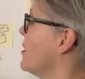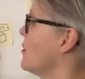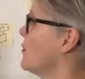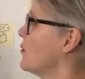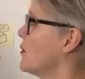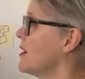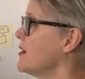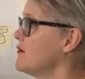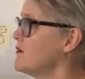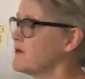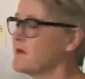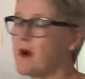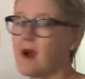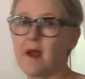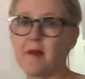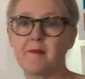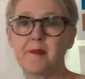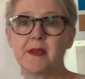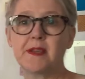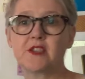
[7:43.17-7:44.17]
one of
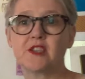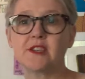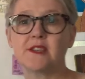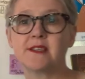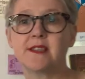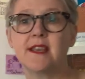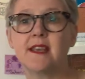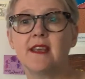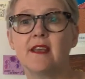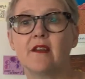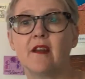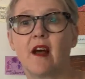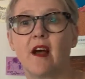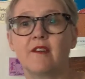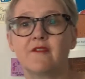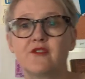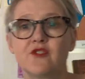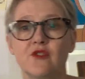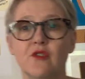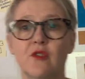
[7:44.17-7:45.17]
my pictures here,
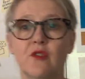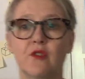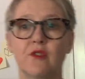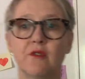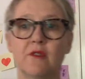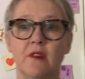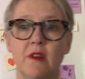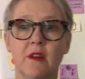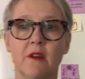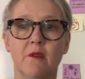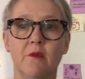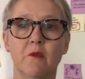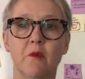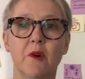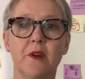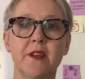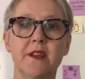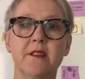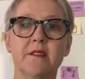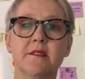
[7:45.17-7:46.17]
I've drawn
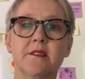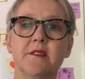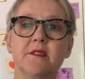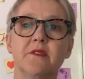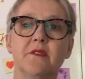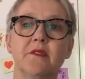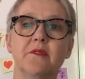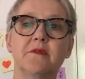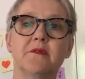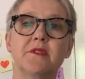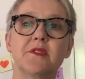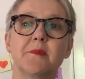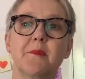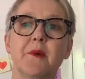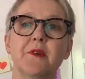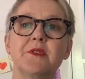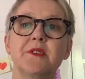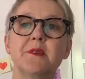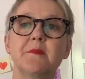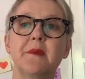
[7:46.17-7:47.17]
what is,
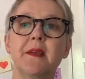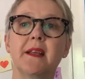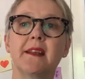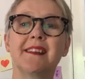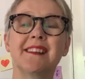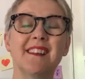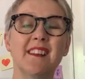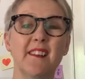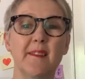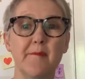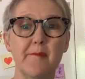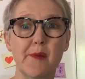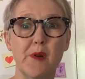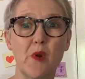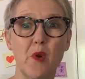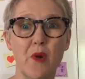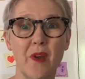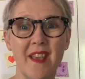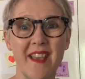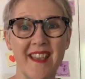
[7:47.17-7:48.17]
supposed to be a little
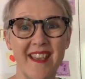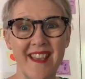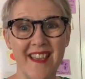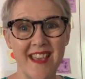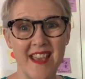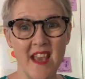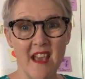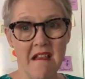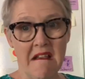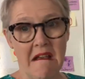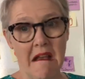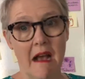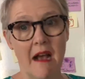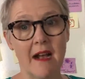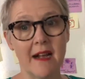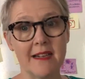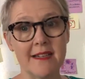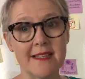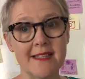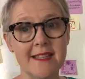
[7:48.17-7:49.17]
employee
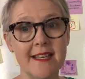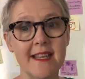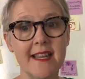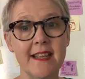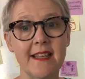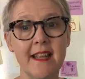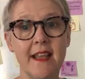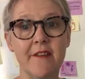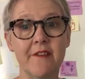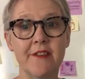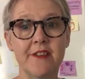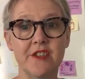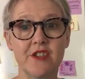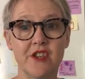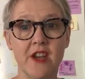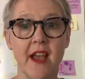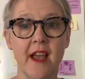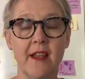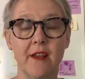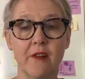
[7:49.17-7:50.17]
sitting there in
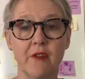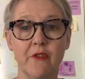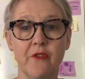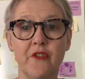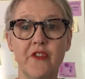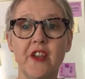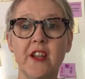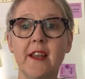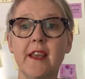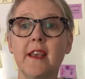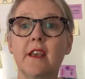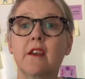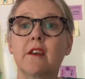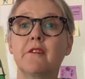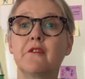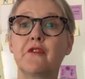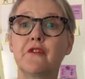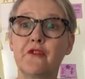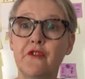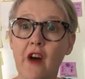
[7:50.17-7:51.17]
jail, feeling
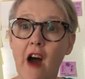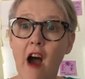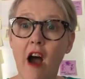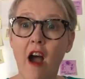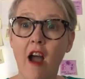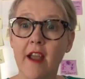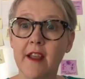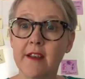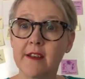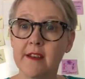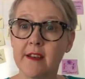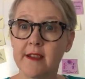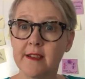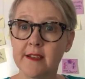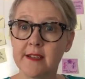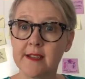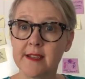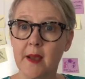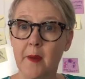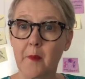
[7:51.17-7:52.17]
confined in
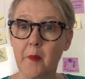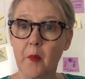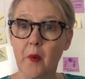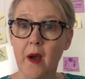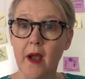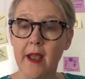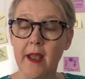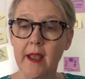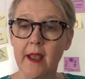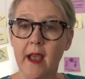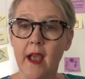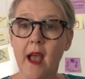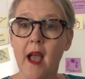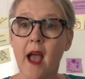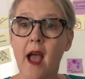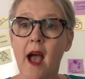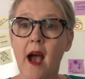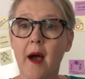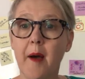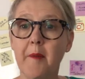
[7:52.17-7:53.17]
some way.
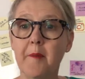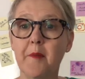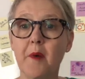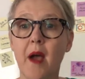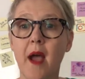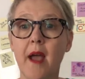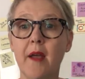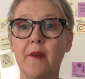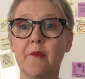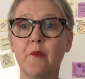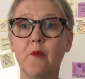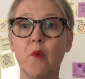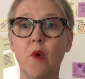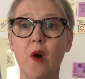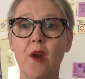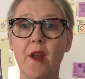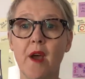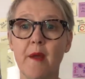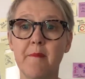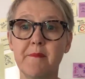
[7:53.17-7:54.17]
And
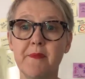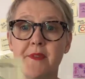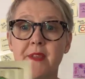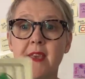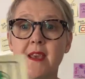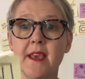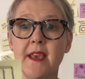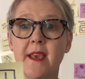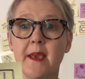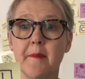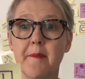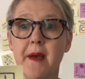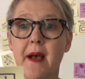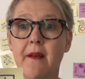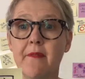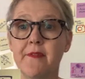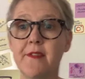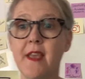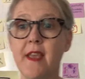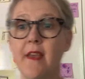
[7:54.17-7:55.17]
what I'm thinking
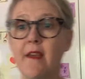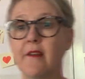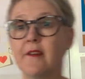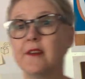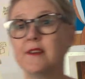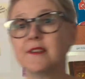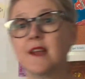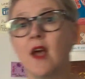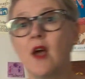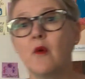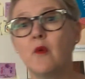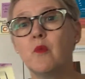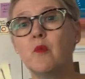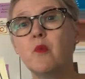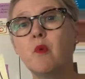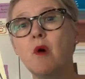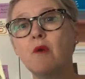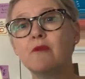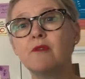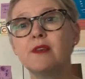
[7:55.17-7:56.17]
about there is,
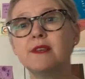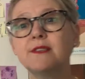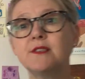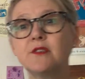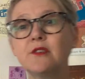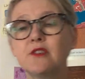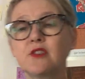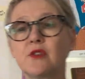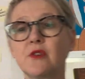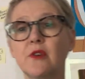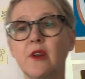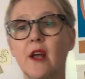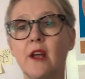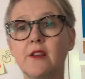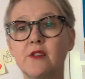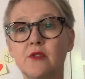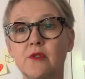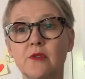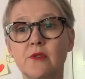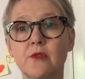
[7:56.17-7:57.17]
what research could I
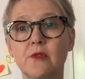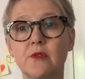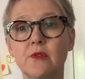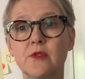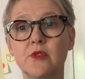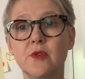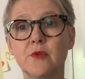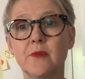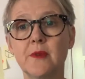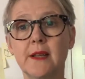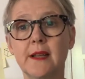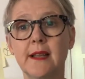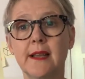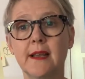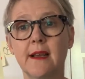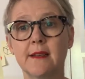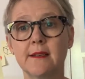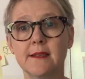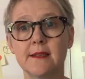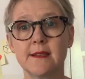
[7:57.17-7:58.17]
do to really
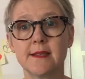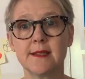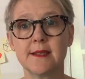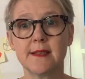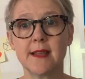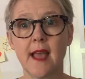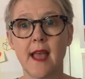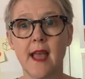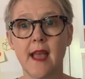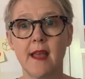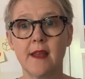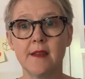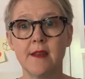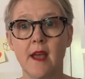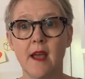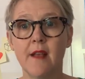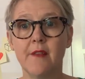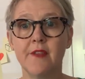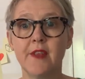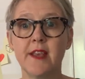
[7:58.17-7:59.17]
understand
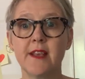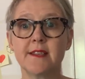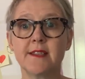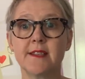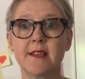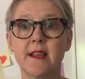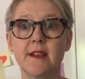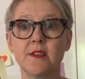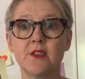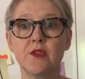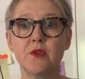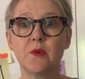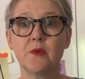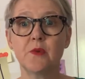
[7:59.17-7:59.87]
the extent to